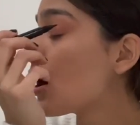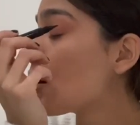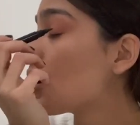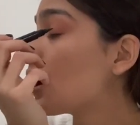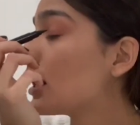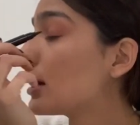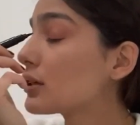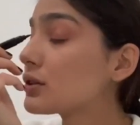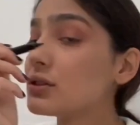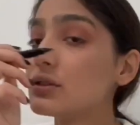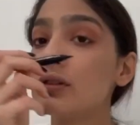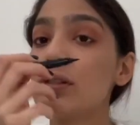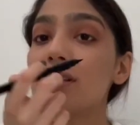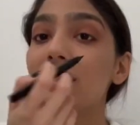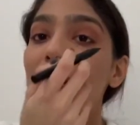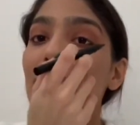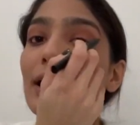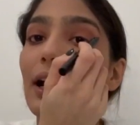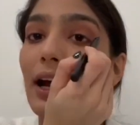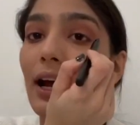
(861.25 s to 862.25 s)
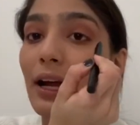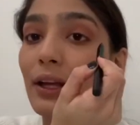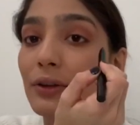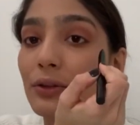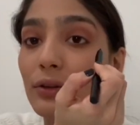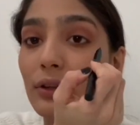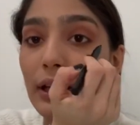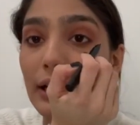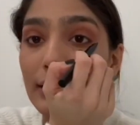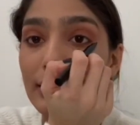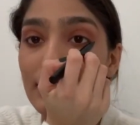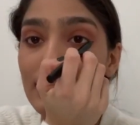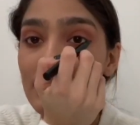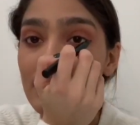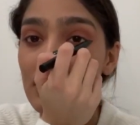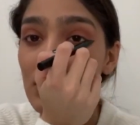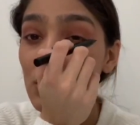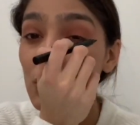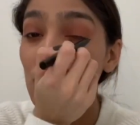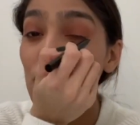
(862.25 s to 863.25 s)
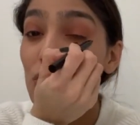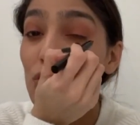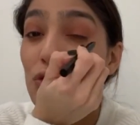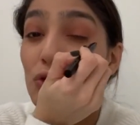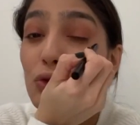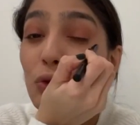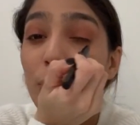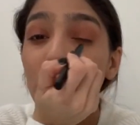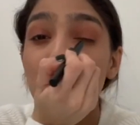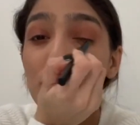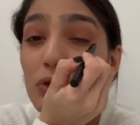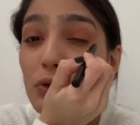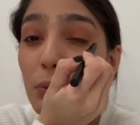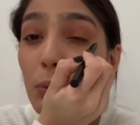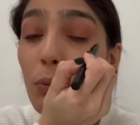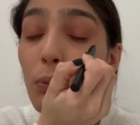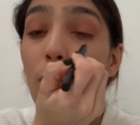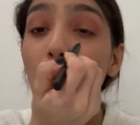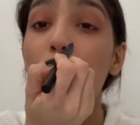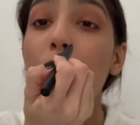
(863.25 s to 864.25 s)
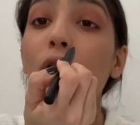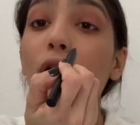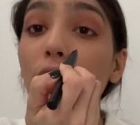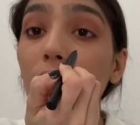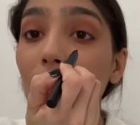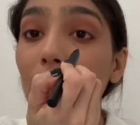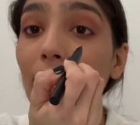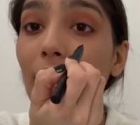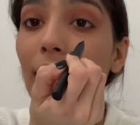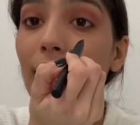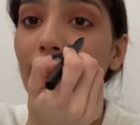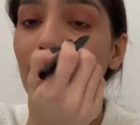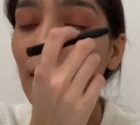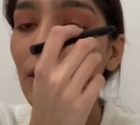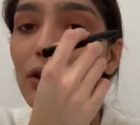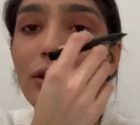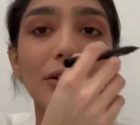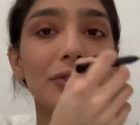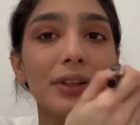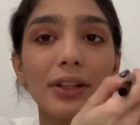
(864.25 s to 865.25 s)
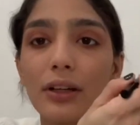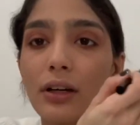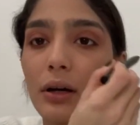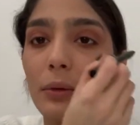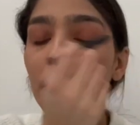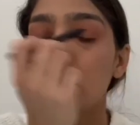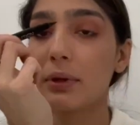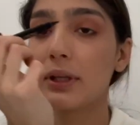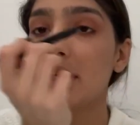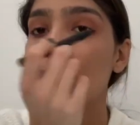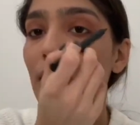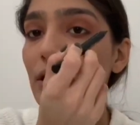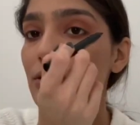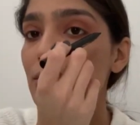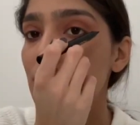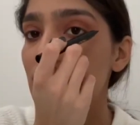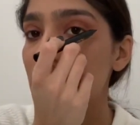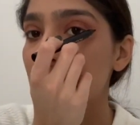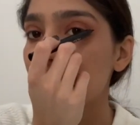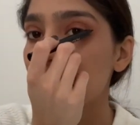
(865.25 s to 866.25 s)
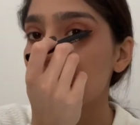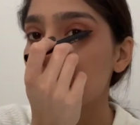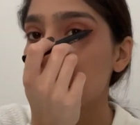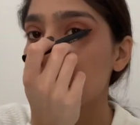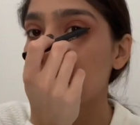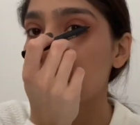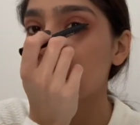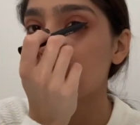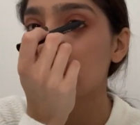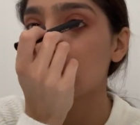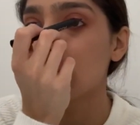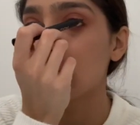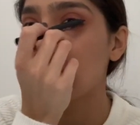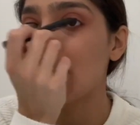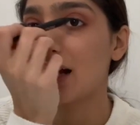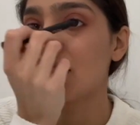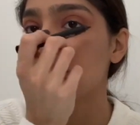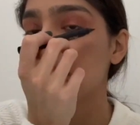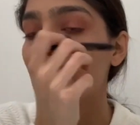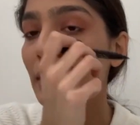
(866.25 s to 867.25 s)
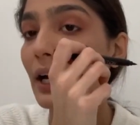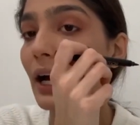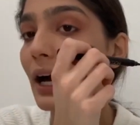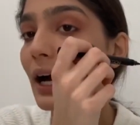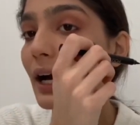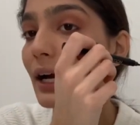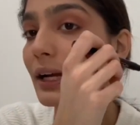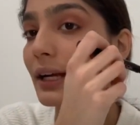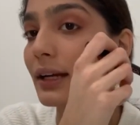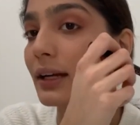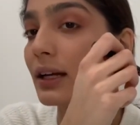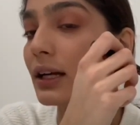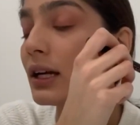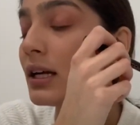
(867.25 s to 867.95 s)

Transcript: What I like to do is that I do like this super small line. I don't even complete, I just do like half my eye